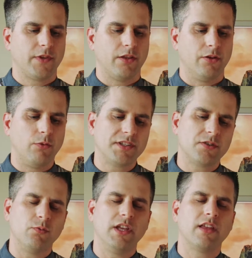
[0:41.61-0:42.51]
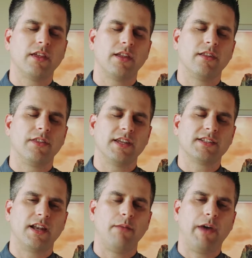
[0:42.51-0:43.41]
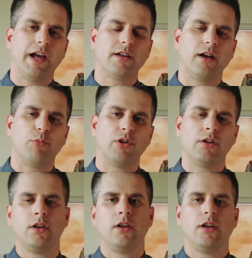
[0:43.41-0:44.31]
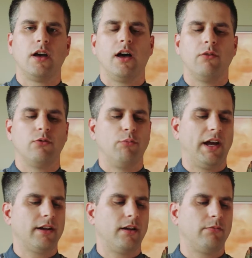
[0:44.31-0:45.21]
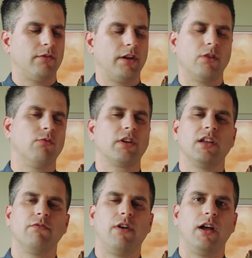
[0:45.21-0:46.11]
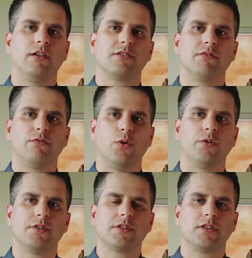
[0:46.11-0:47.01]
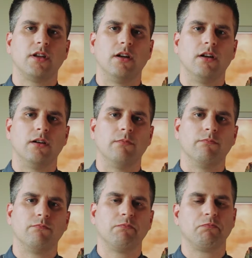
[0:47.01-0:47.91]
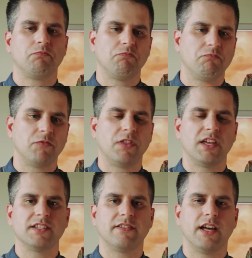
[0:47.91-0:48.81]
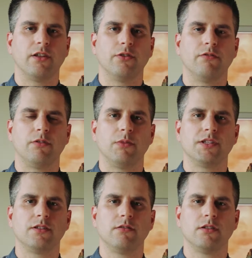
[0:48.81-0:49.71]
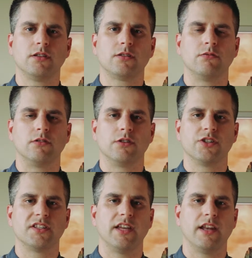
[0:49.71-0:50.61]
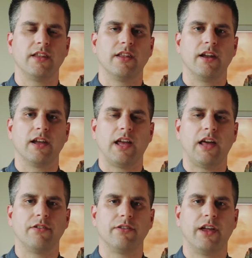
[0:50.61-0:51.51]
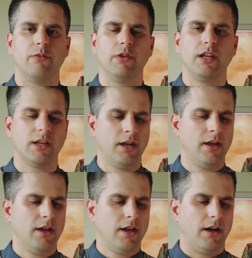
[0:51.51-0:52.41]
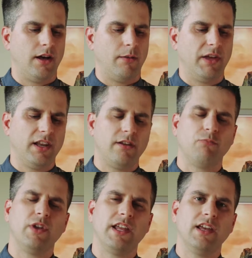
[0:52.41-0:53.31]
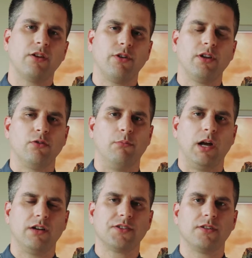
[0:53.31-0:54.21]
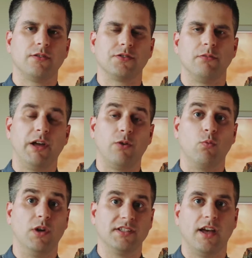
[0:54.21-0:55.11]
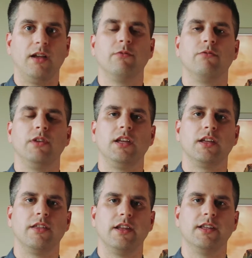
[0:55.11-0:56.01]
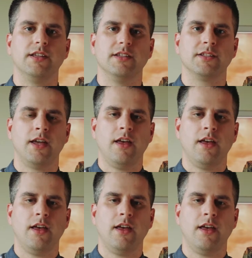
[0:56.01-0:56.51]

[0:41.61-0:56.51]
The once a week things that I back up, I will back up like working files and folders, things I downloaded from my students or just data that I gathered that week. And then when I hit critical milestones, no matter what time of week that is,